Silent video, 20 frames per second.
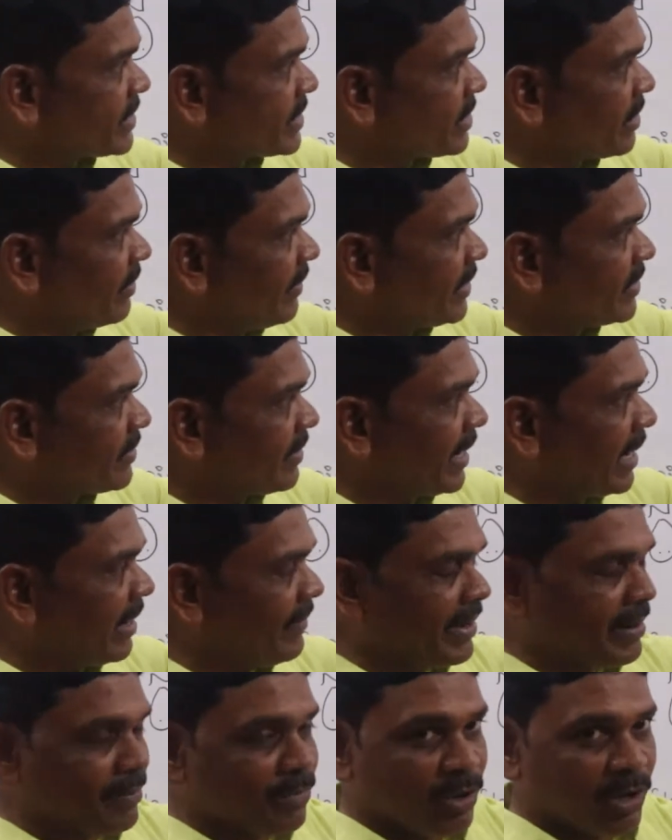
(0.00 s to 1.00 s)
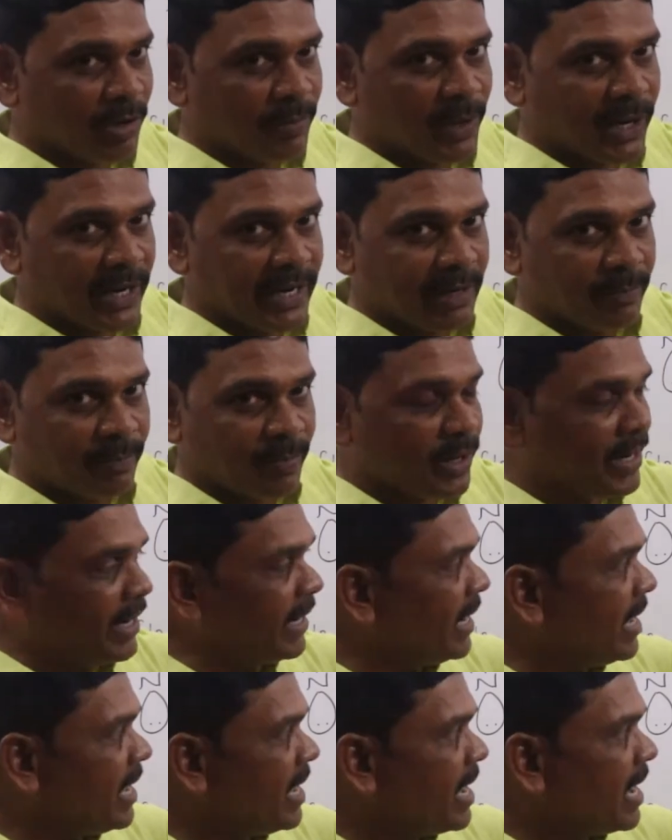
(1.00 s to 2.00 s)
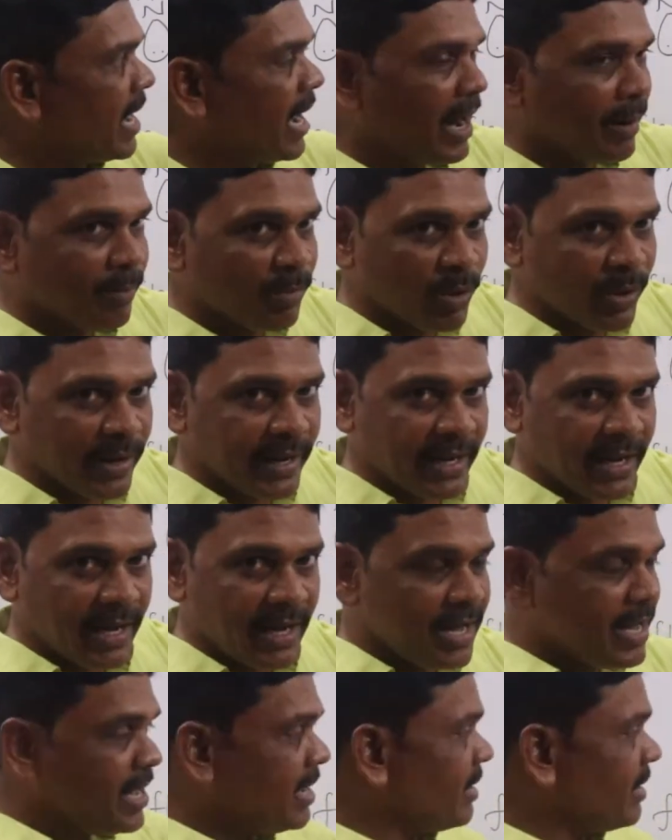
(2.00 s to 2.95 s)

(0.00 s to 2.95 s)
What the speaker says: So which one having more boiling point? Ammonia.